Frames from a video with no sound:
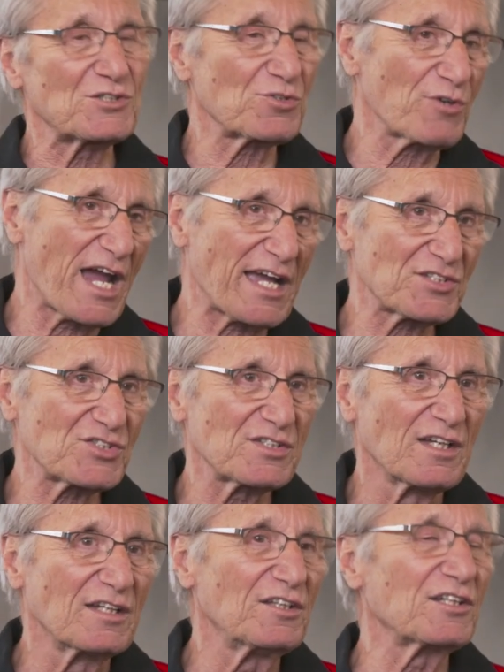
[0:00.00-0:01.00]
the
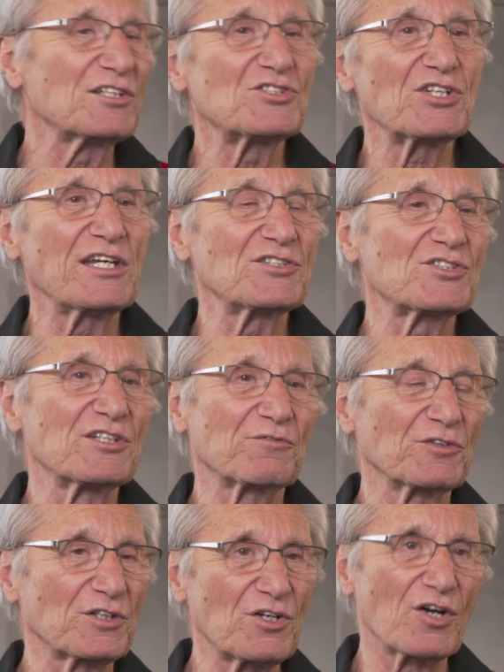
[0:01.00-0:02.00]
tracks, you can change
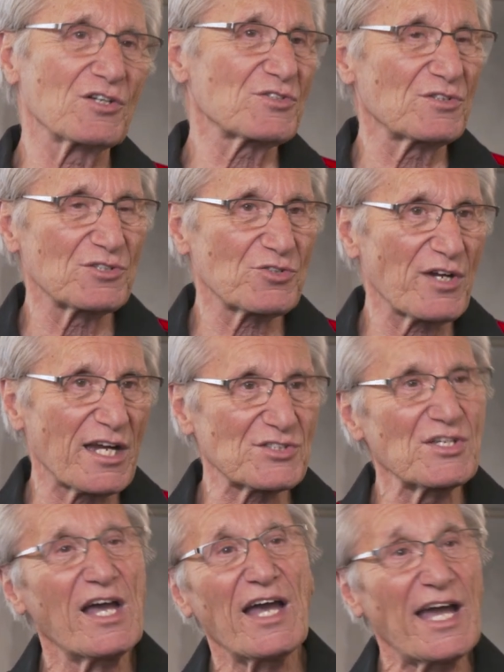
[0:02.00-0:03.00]
different cars on the
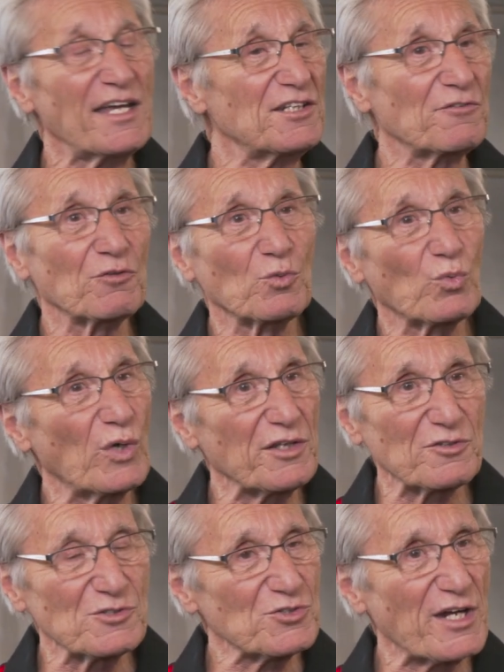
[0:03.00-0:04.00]
tracks, and different
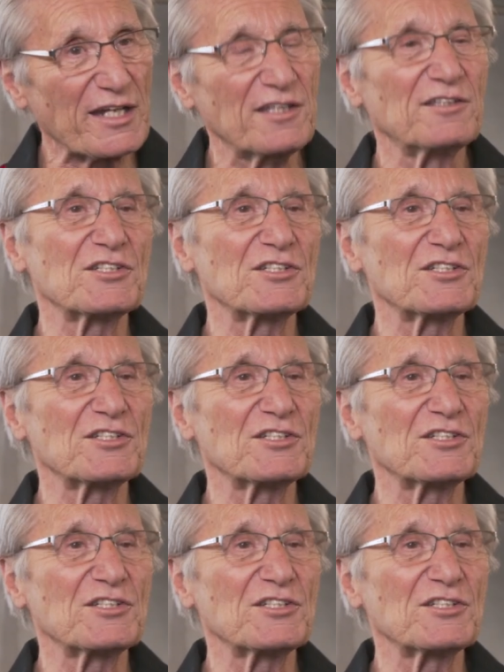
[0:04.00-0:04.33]
weather and track